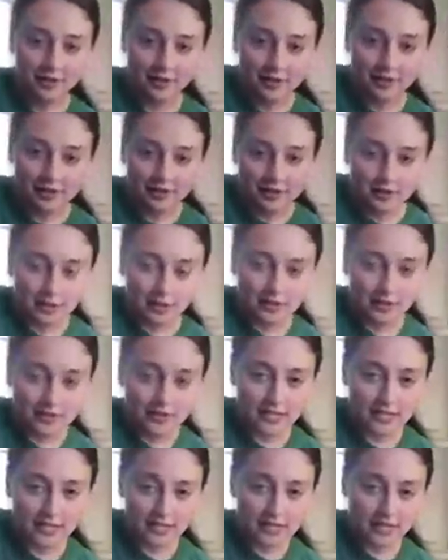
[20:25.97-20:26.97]
So
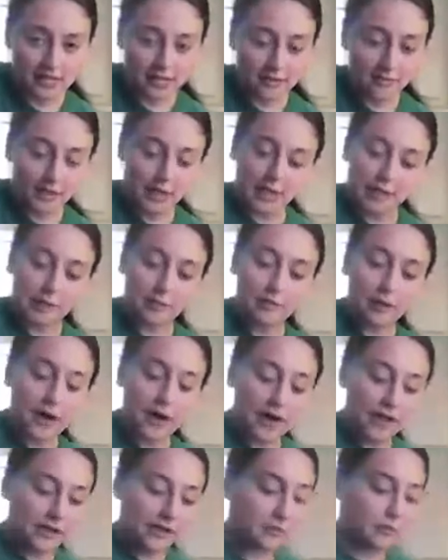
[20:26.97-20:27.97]
this is going to be the
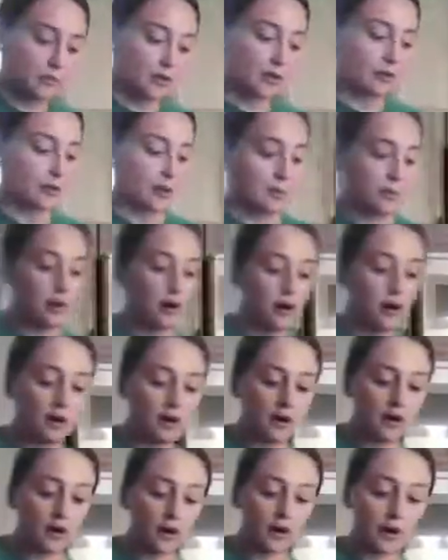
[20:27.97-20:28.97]
bottom, what we put
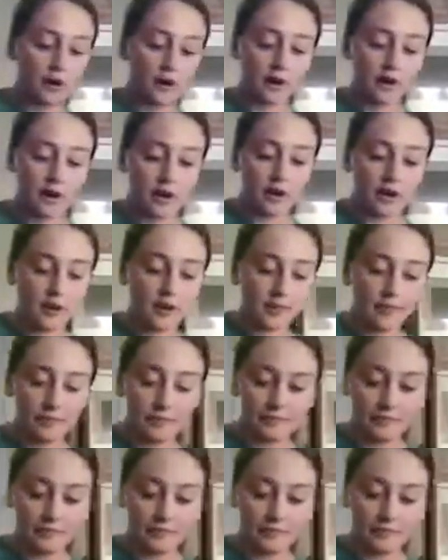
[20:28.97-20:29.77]
our